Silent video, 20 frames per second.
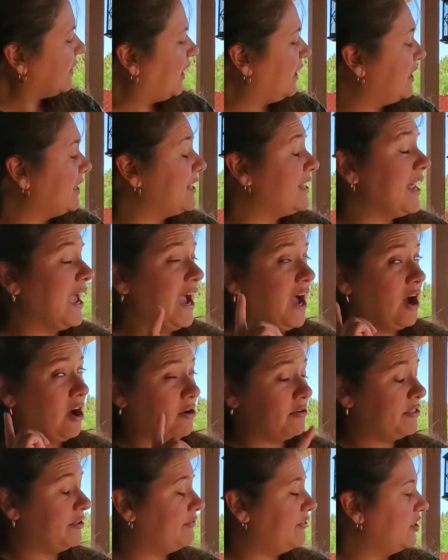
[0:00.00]

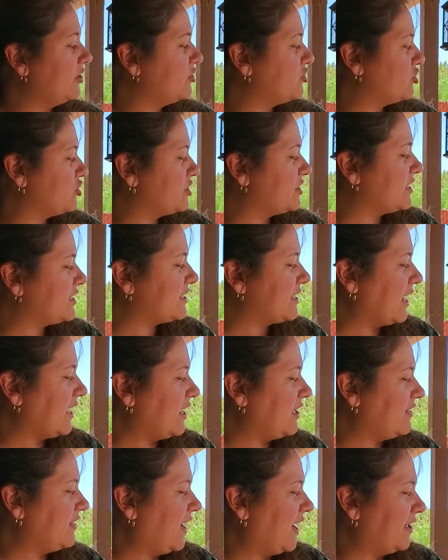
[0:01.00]
Now the villagers
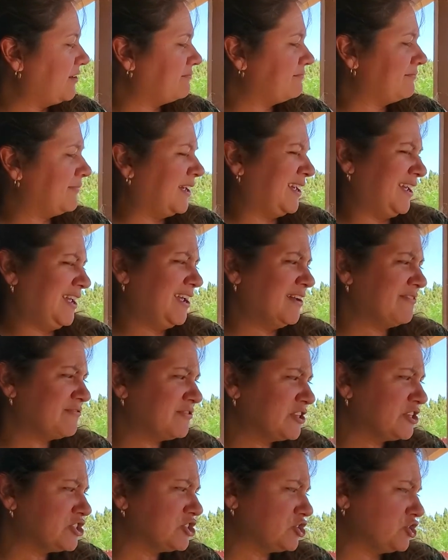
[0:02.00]
decided that if
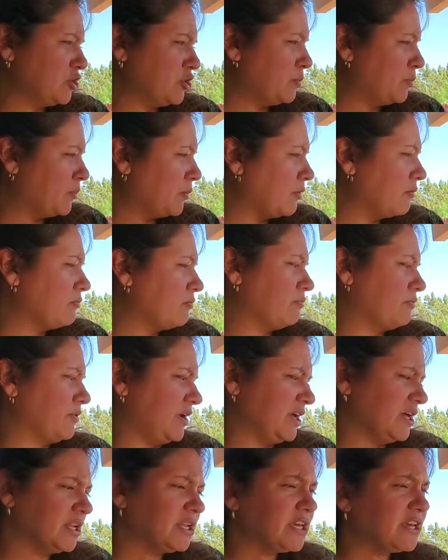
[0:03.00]
the soup were
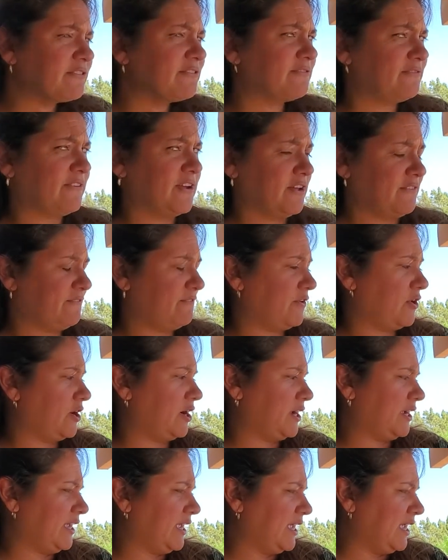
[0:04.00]
really fit for
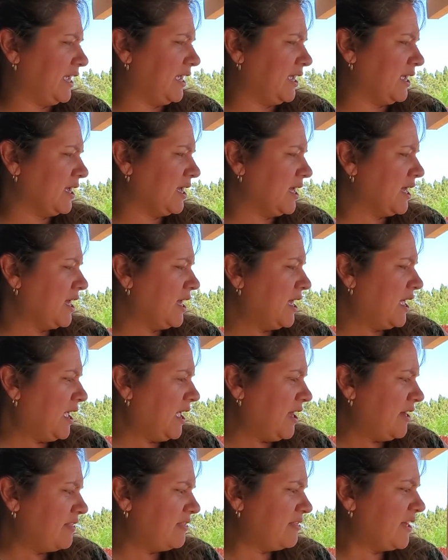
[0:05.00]
a king,
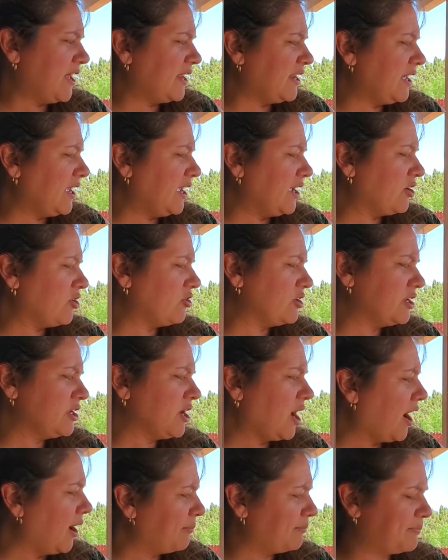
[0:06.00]
then it could
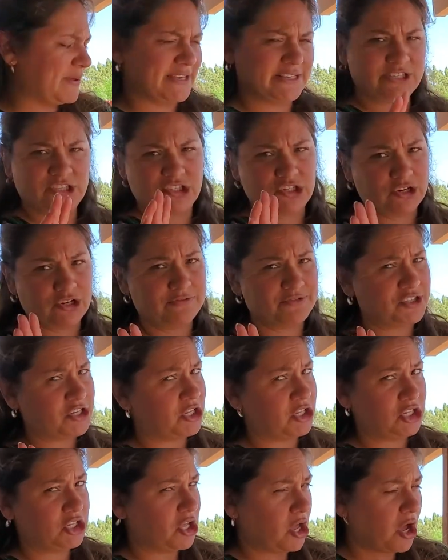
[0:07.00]
not be served
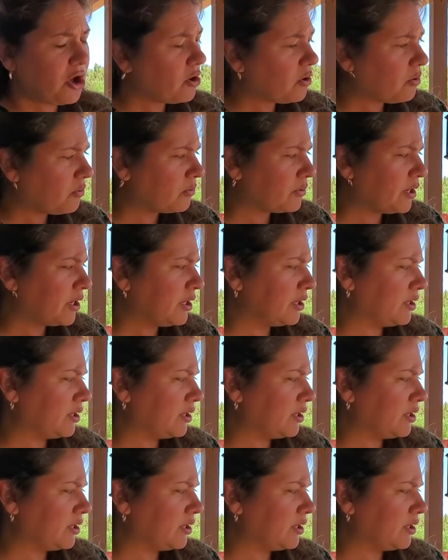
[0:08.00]
alone.